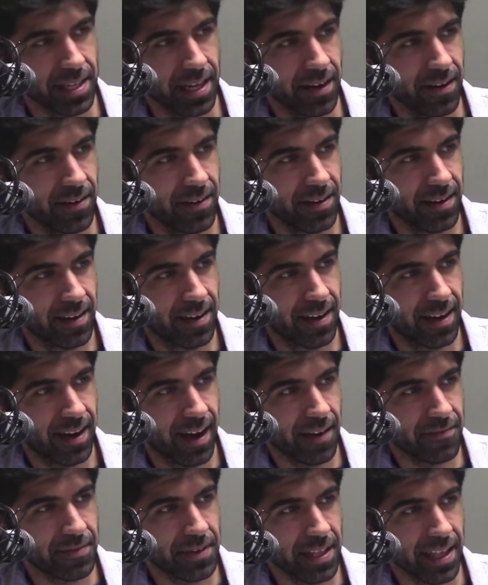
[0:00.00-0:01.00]
now.
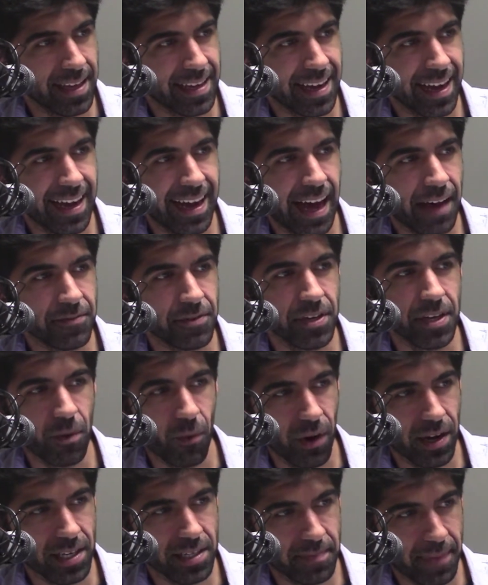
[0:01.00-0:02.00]
I feel like after
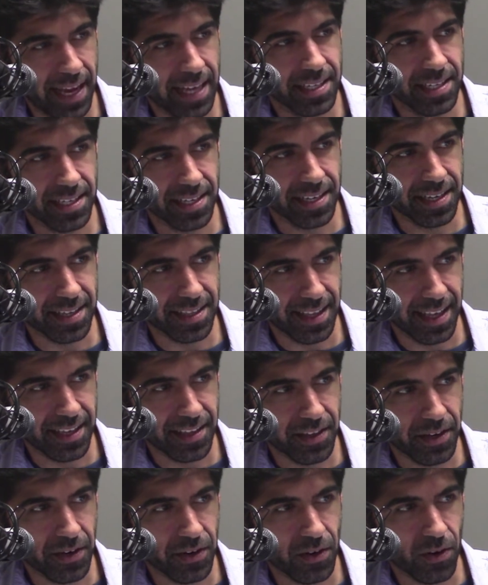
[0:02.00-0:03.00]
Iwata's passing,
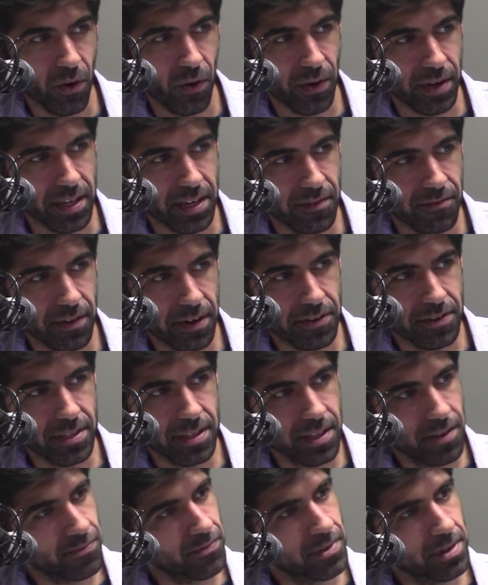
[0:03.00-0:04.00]
like they're going in a very
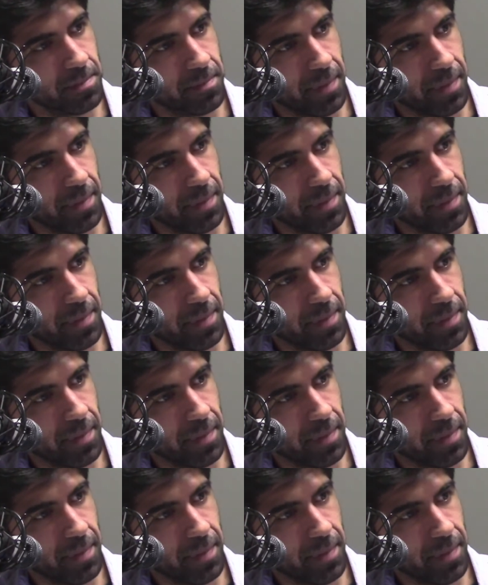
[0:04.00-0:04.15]
different